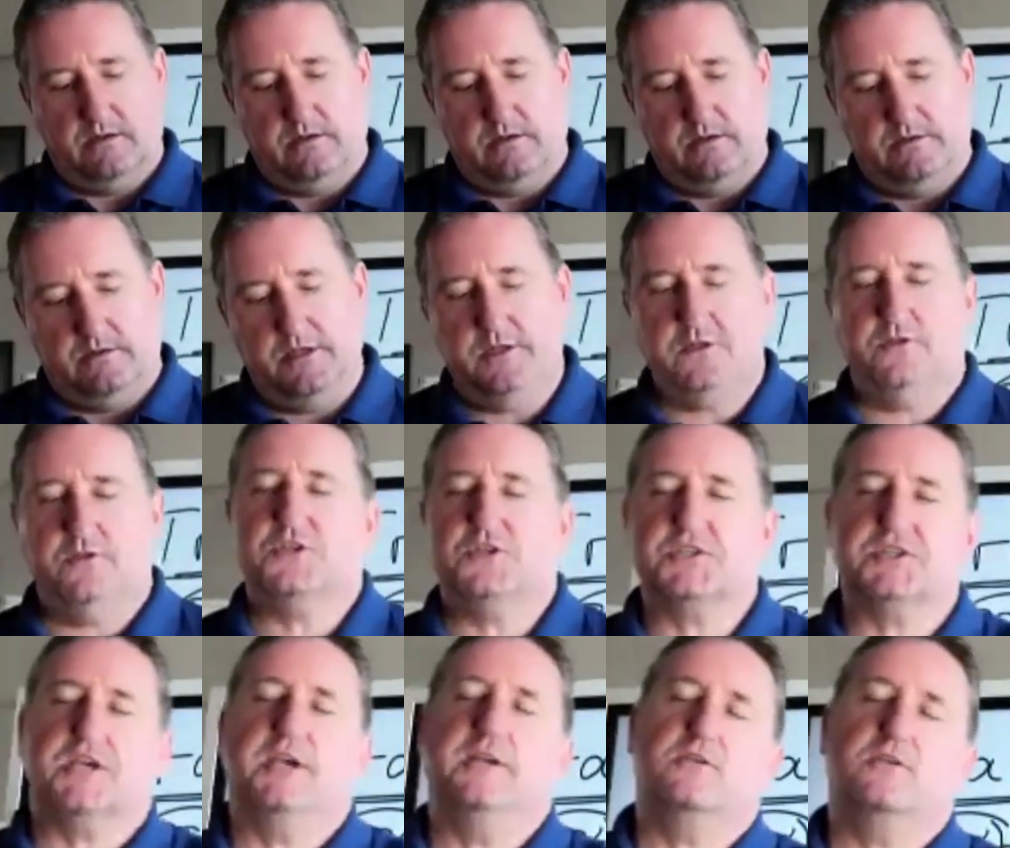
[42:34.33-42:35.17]
did you
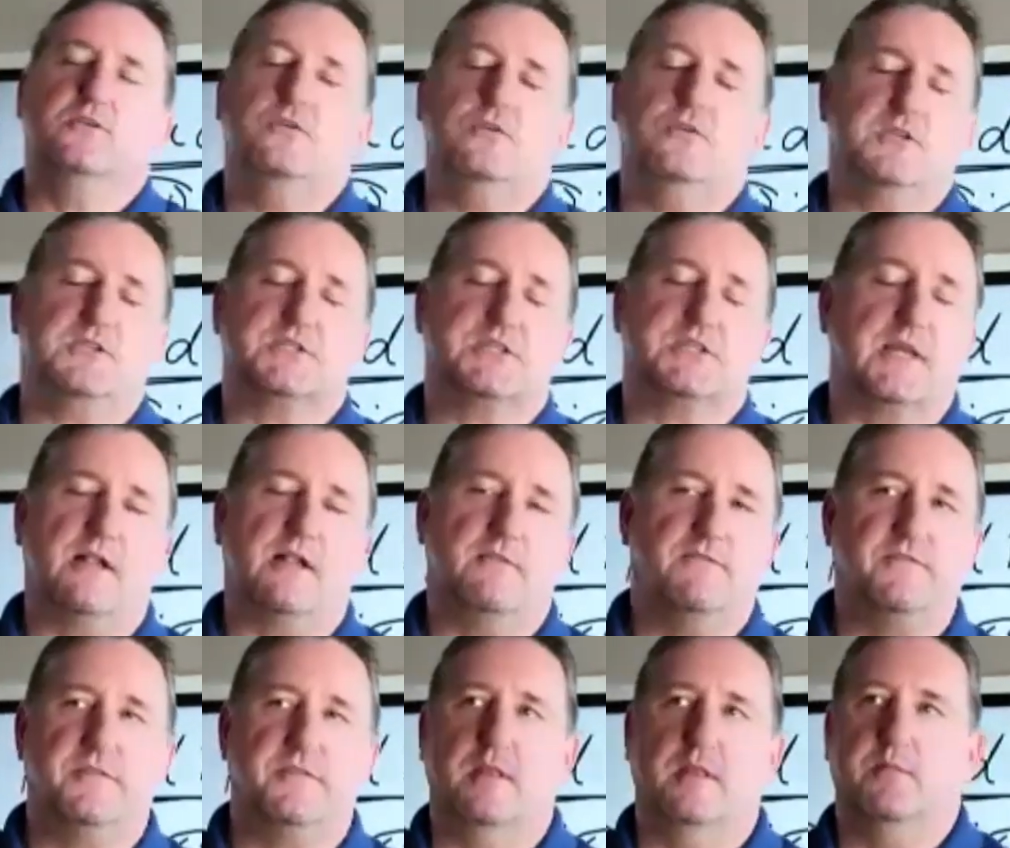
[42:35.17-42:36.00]
say to
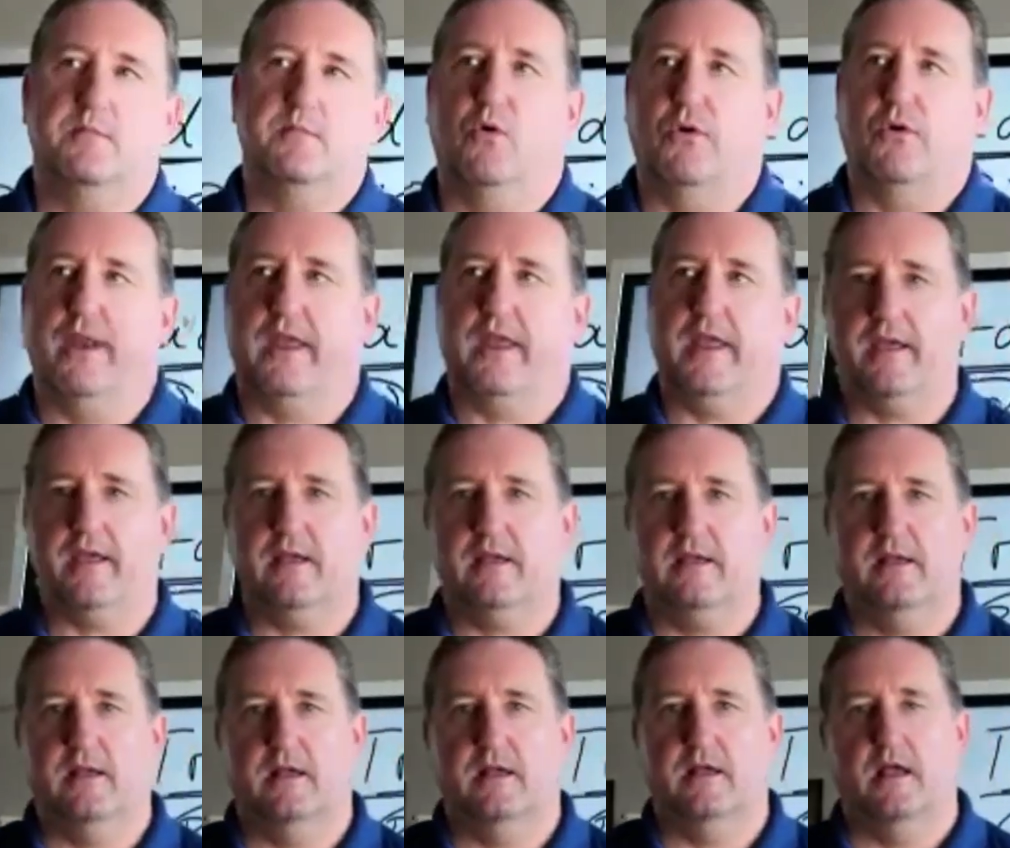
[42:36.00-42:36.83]
yourself in the
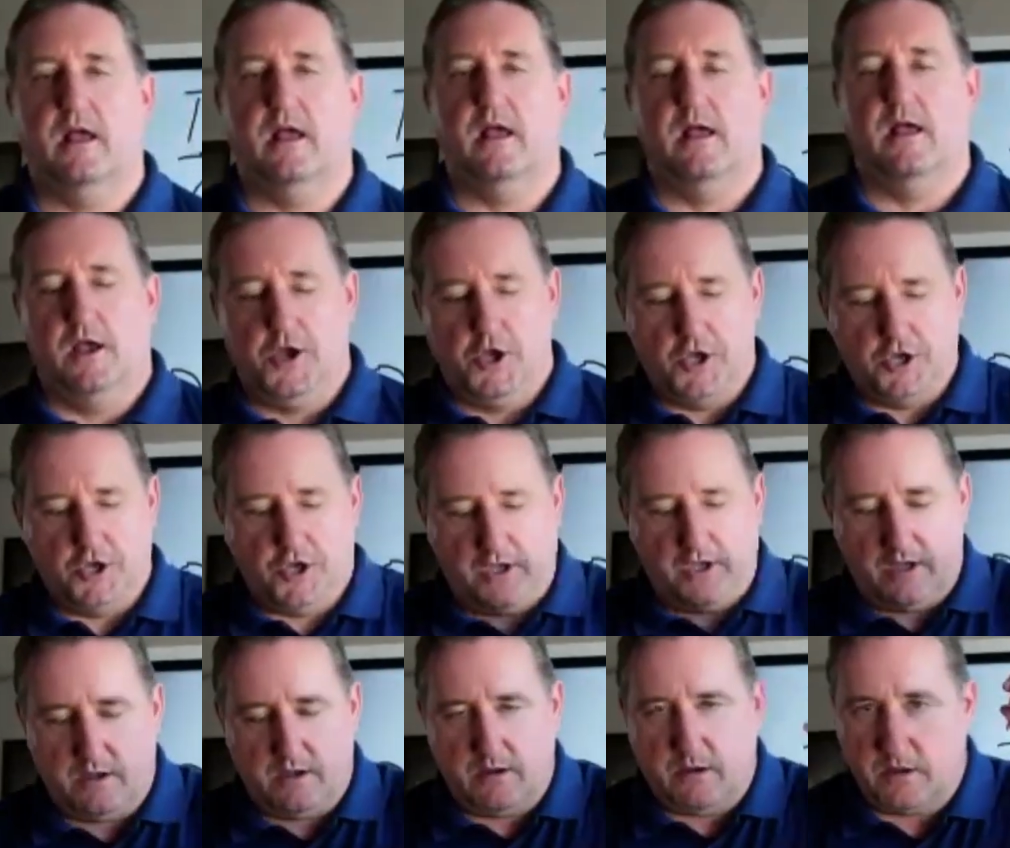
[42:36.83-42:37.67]
morning,
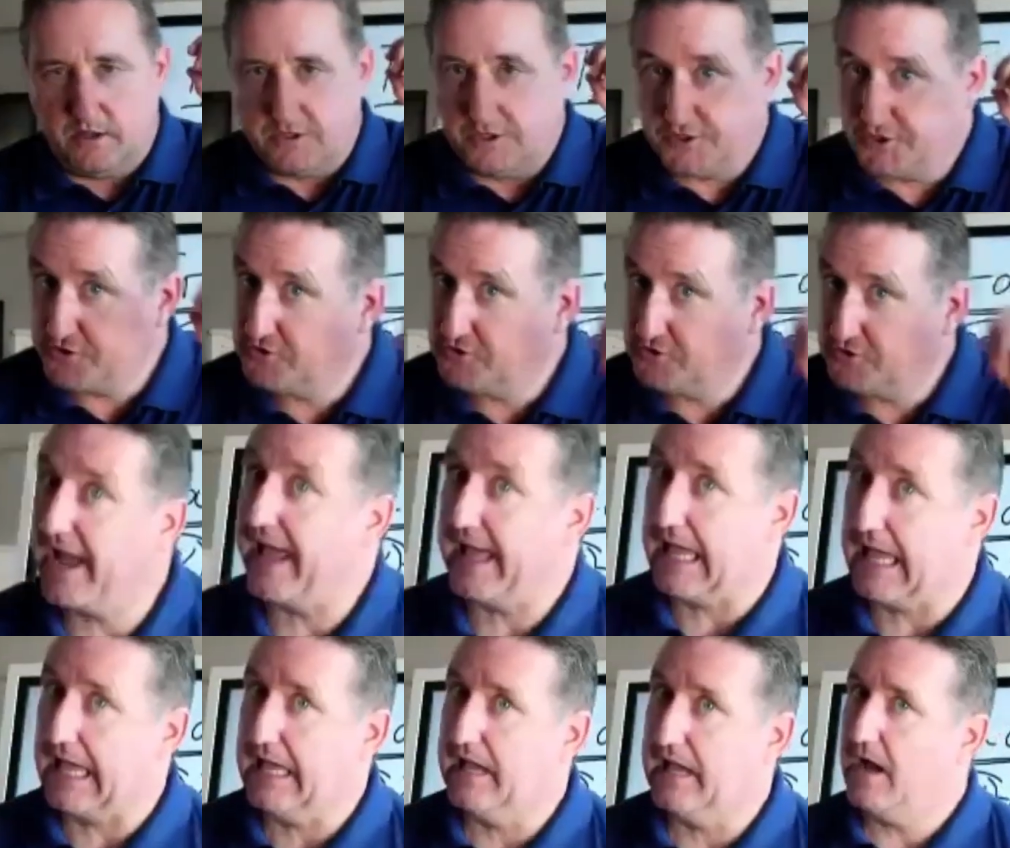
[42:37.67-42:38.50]

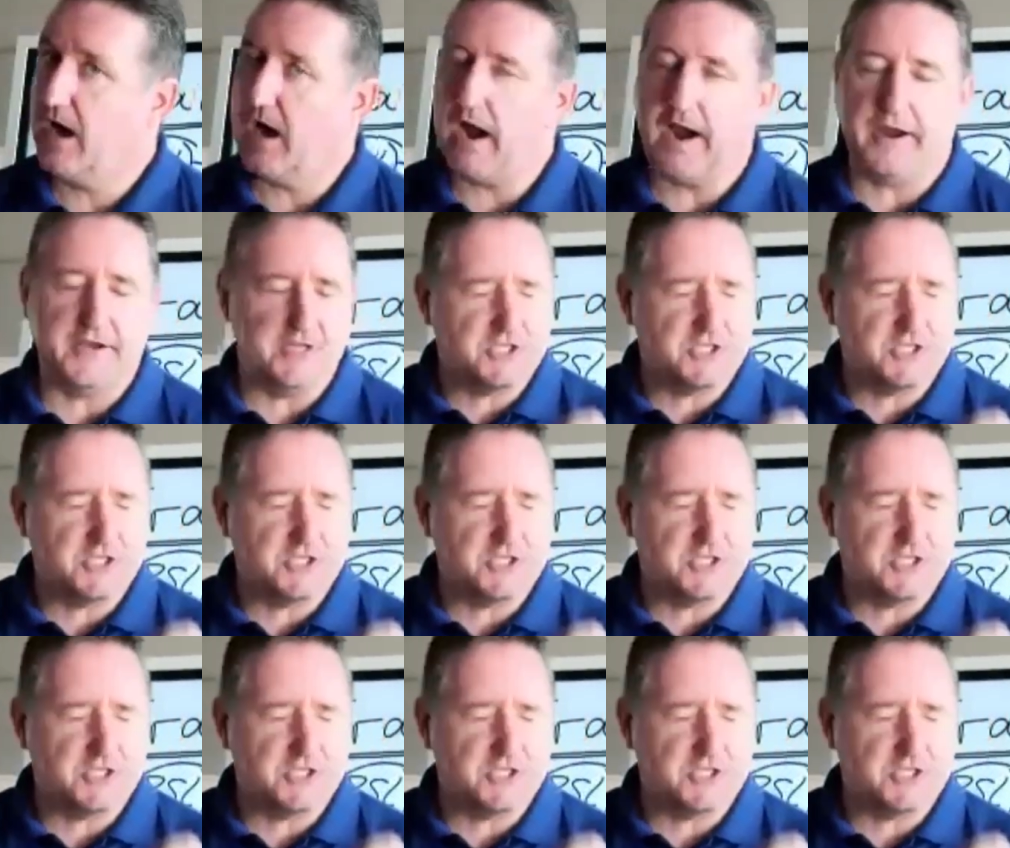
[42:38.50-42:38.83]
today, I